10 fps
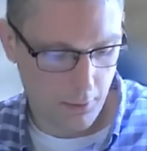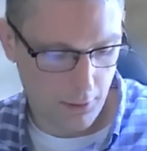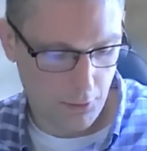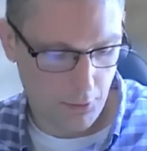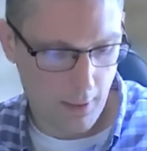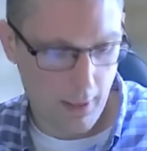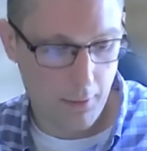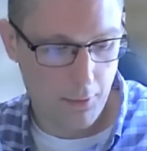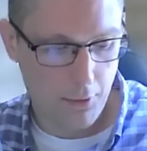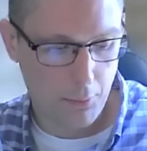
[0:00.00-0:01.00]
its
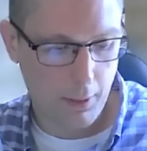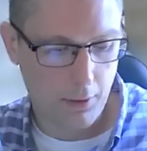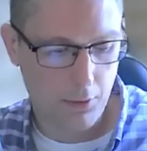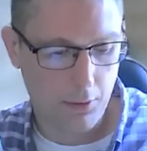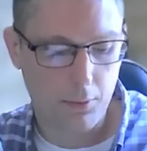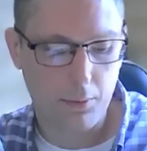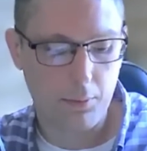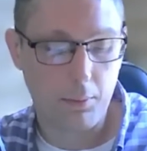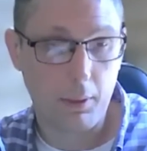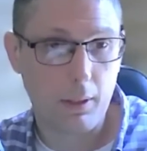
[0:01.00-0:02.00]
trend just because of
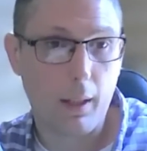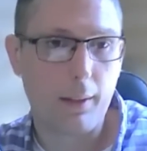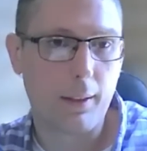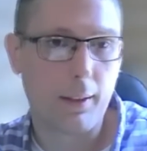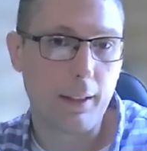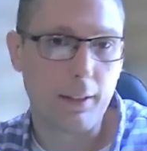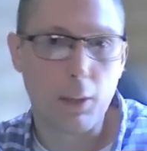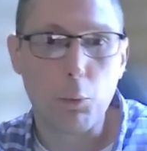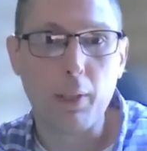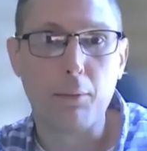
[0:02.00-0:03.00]
the things
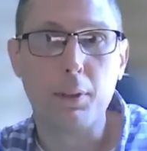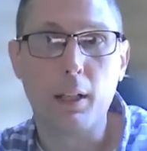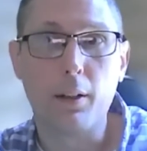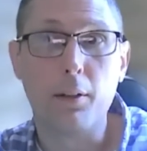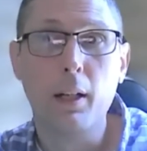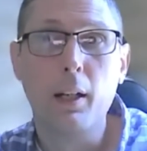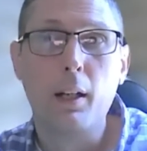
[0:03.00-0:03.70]
that we have done.